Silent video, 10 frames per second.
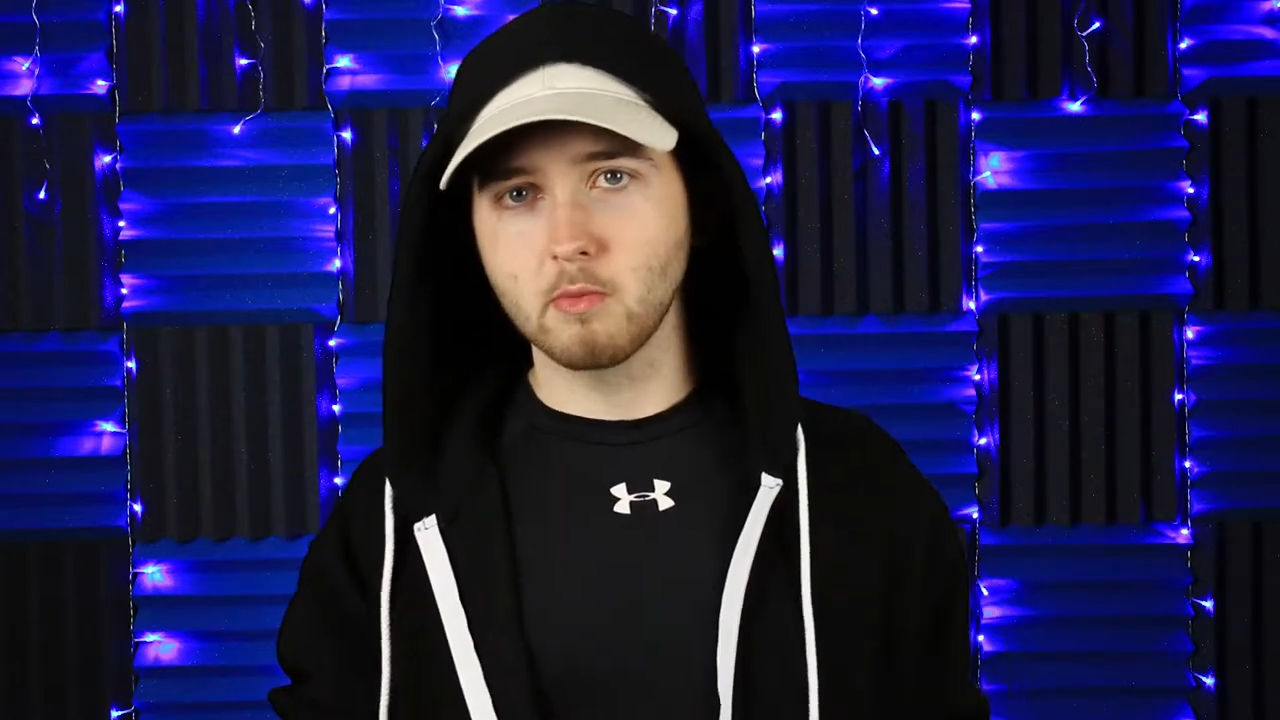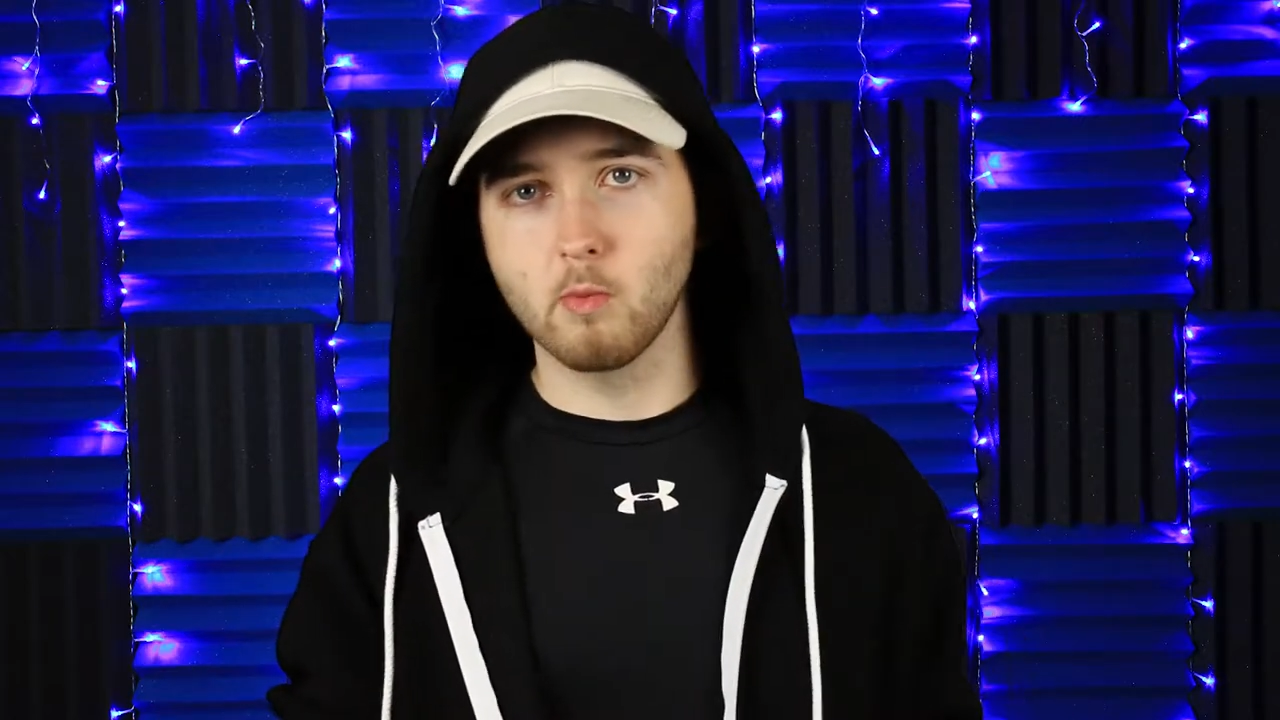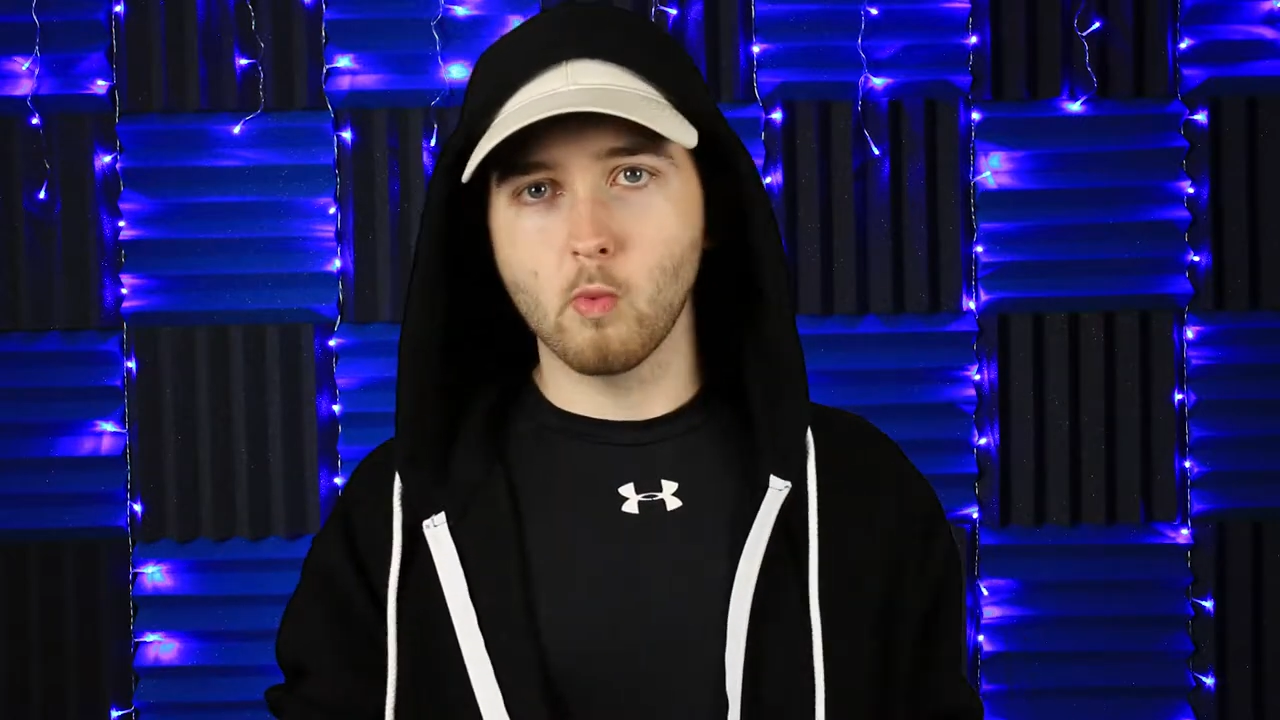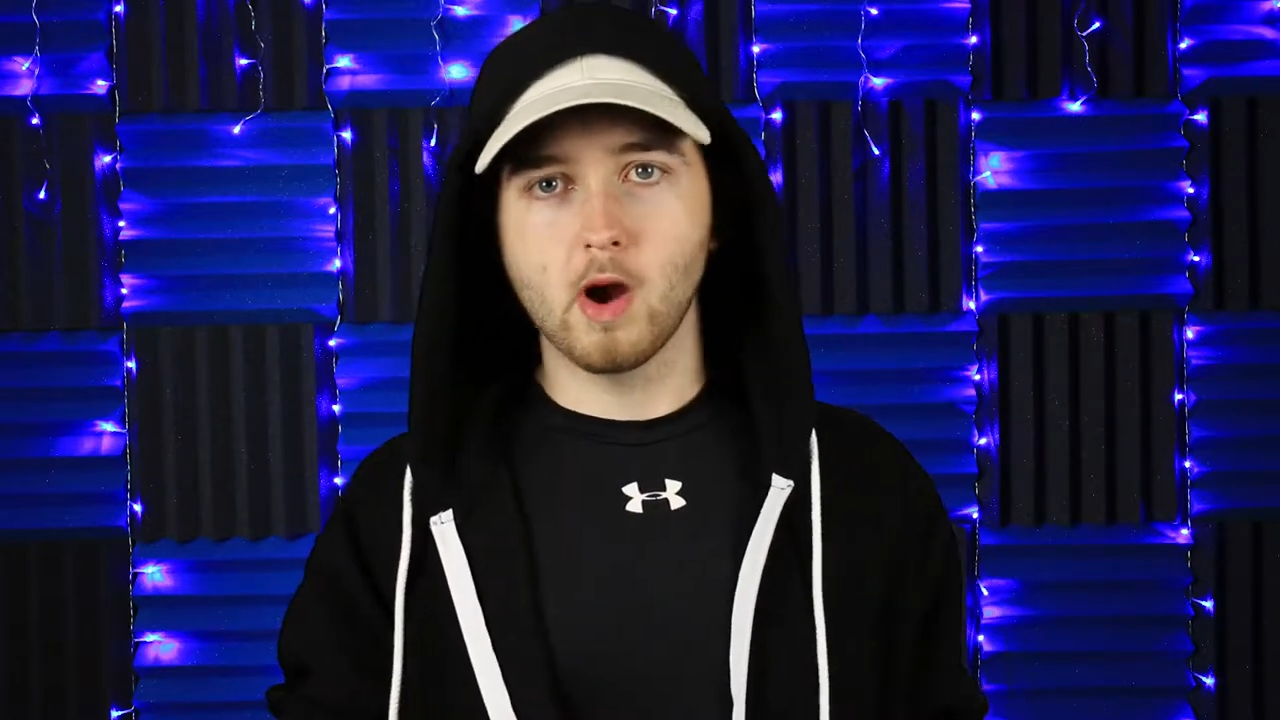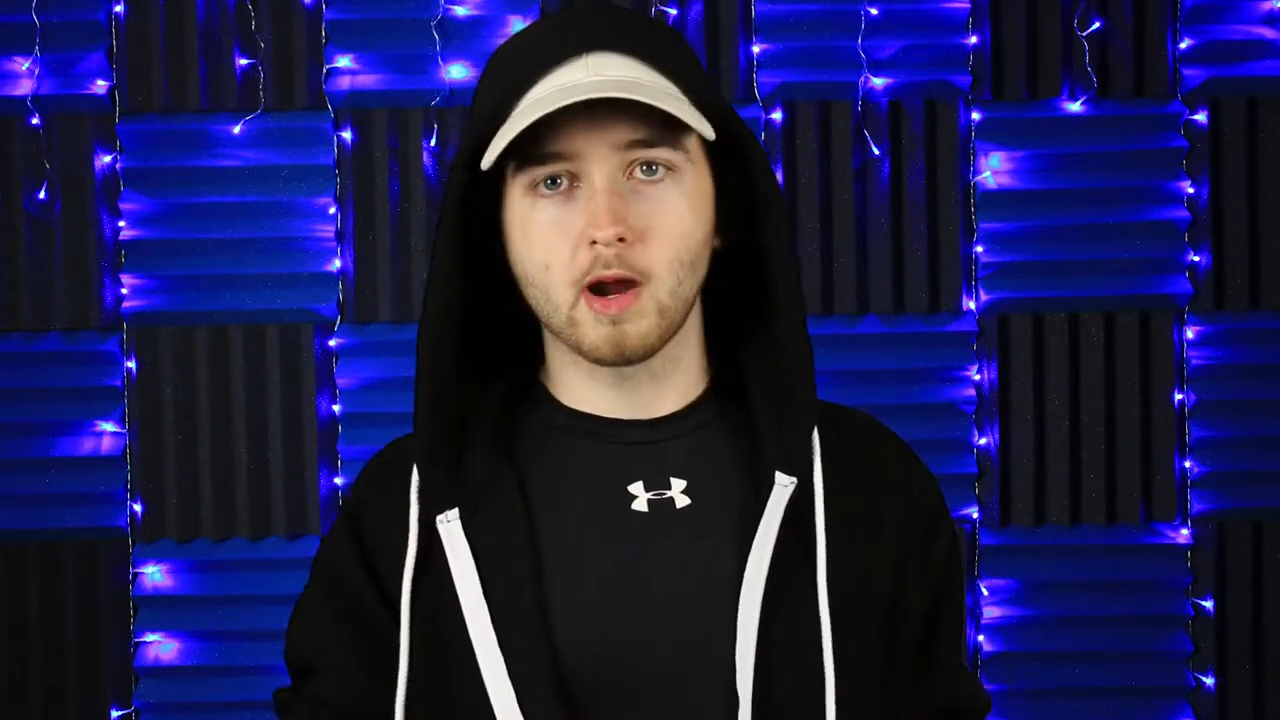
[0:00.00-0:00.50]

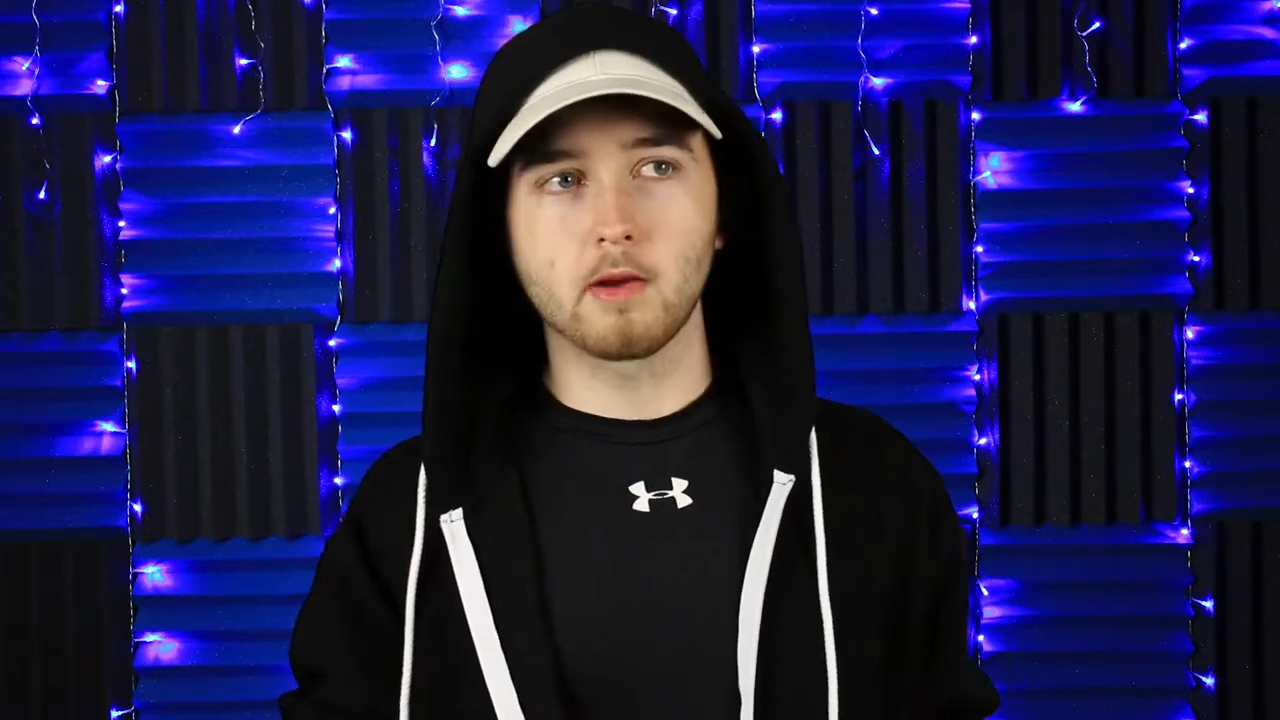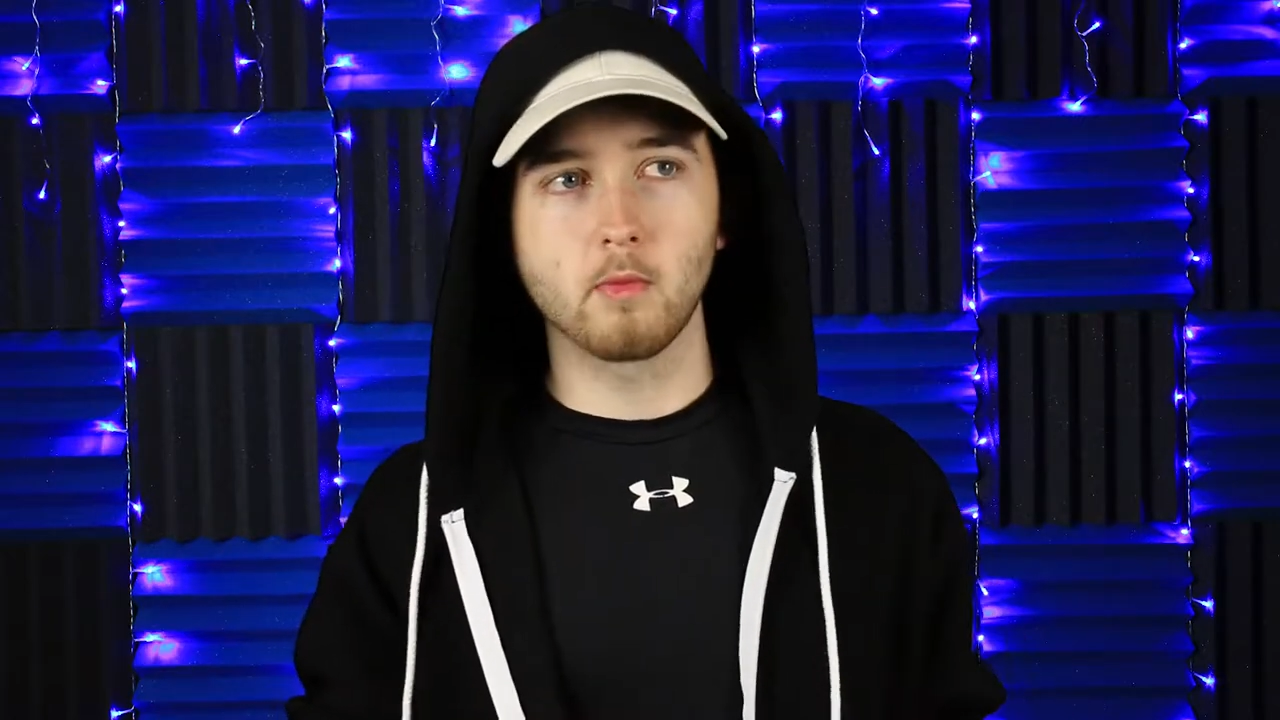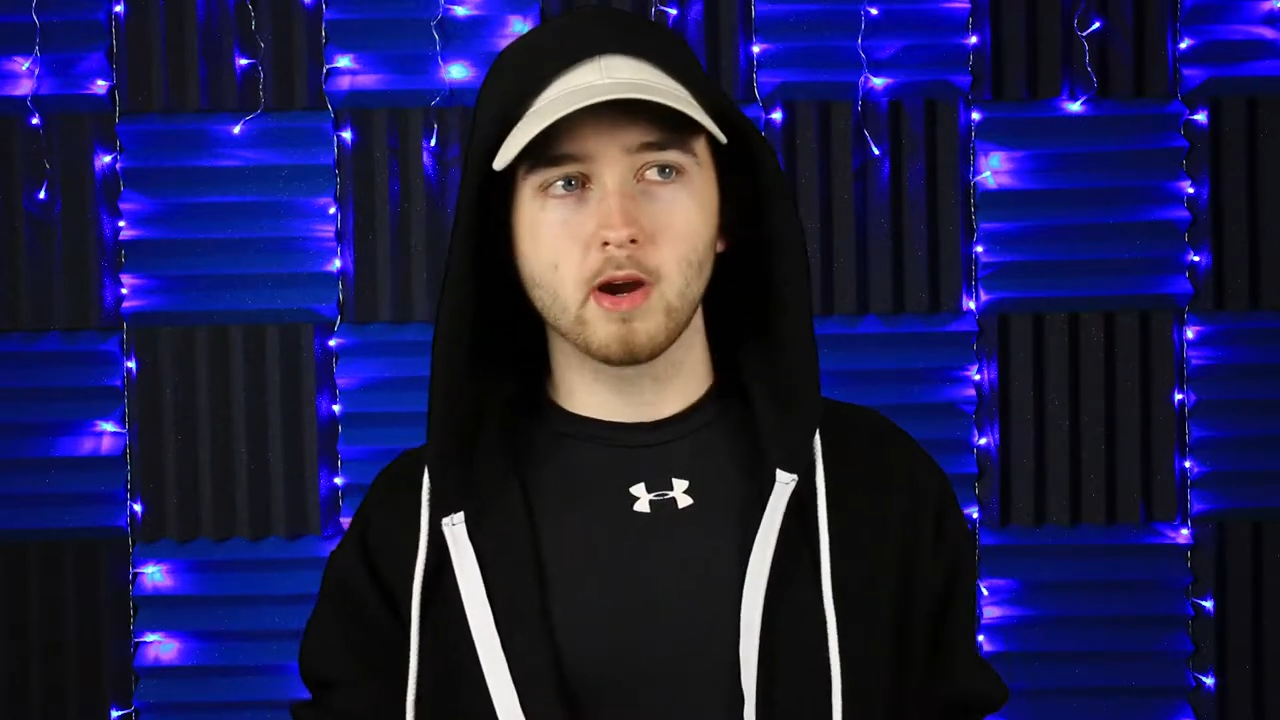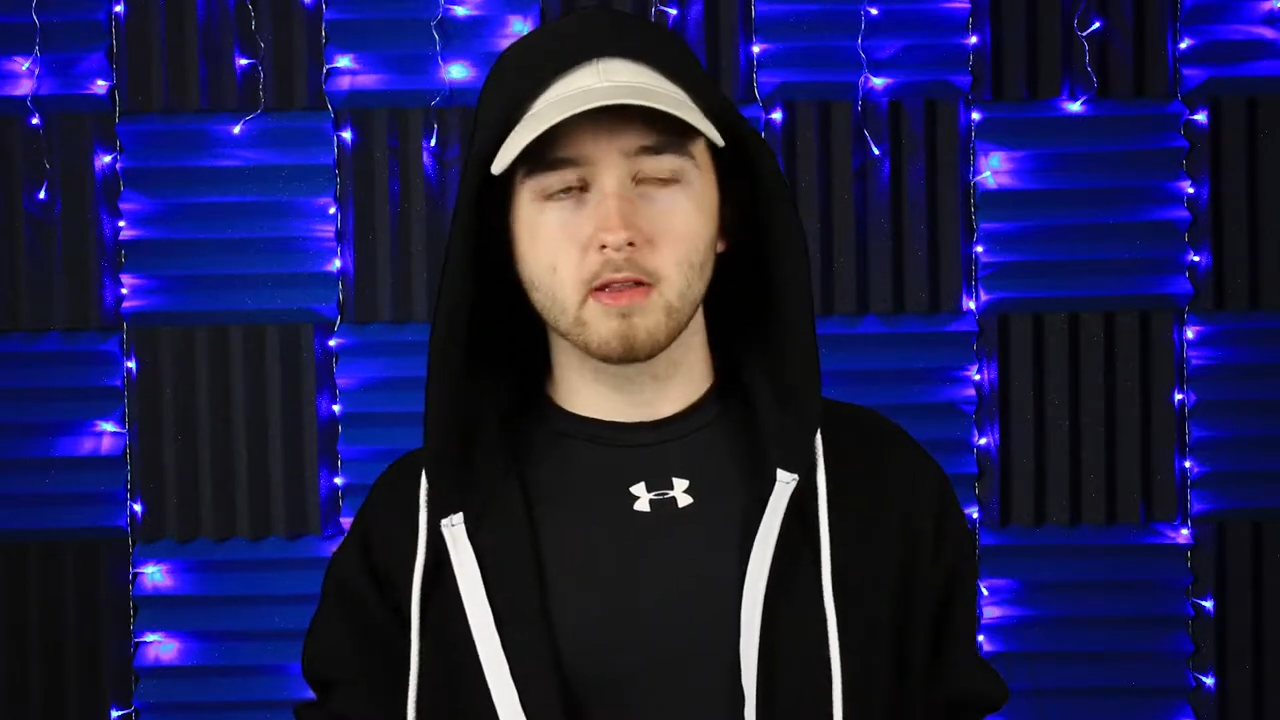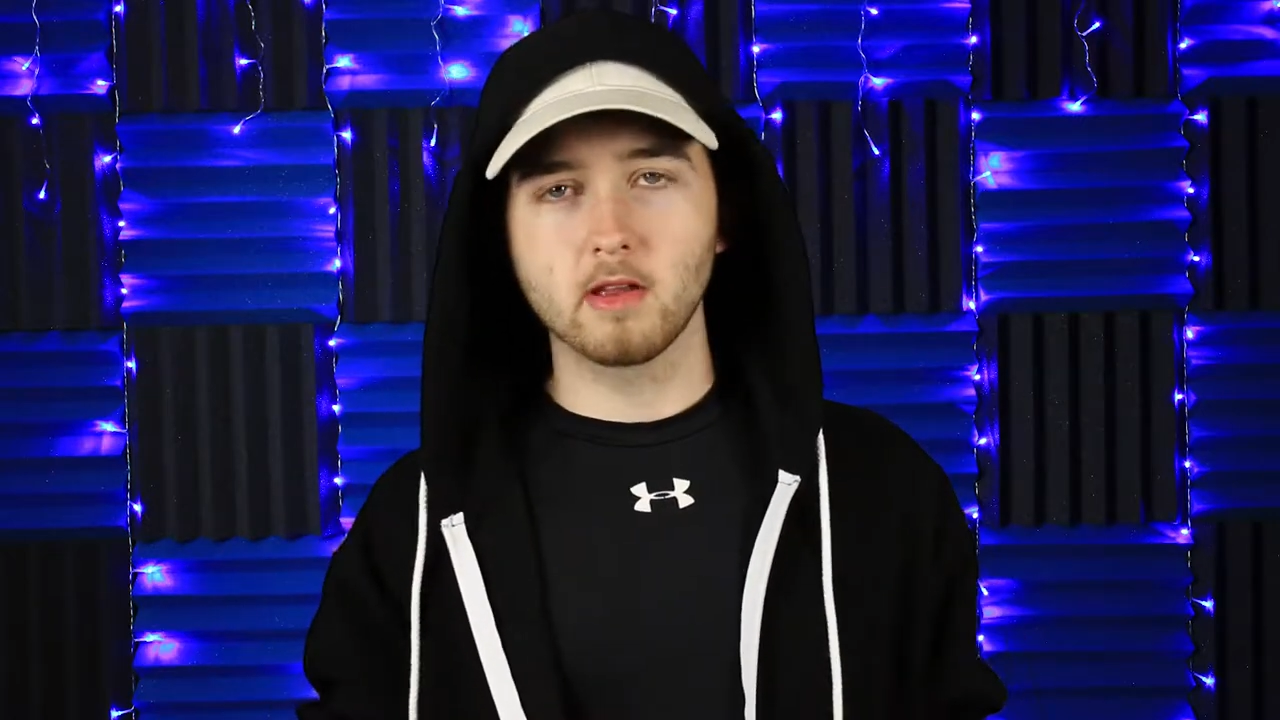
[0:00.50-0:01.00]
Why?
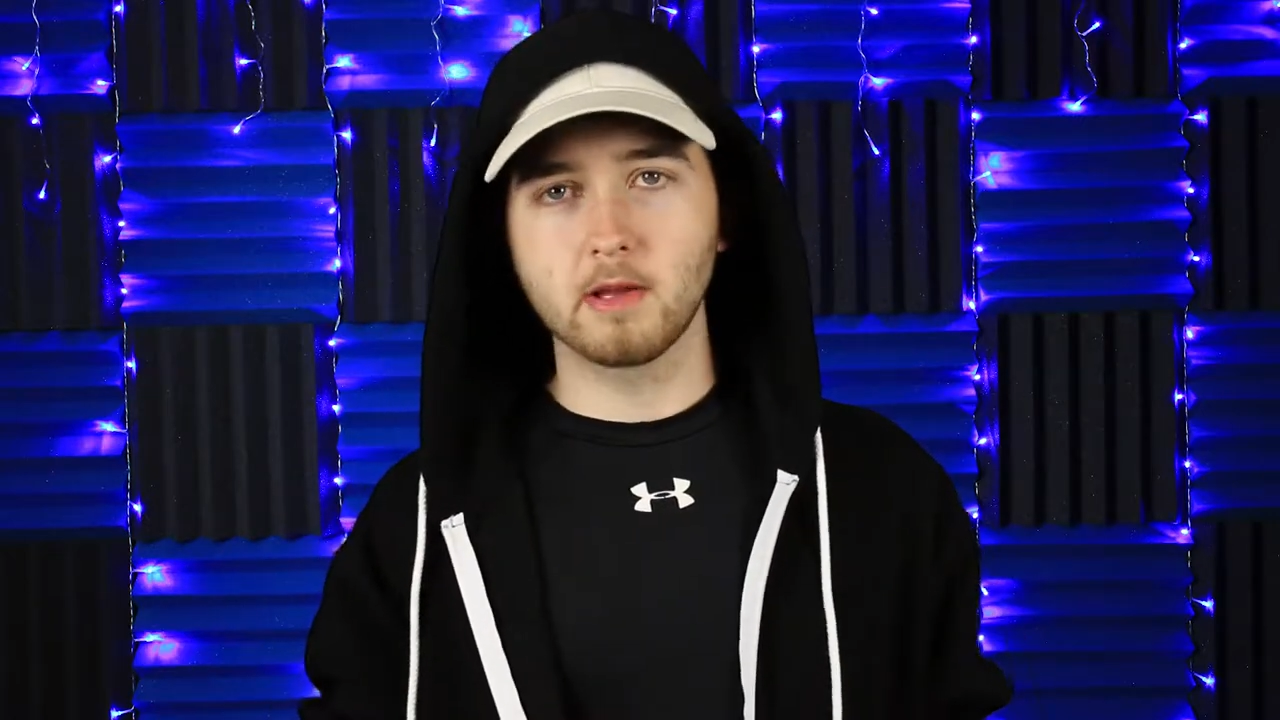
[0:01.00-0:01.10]
Why?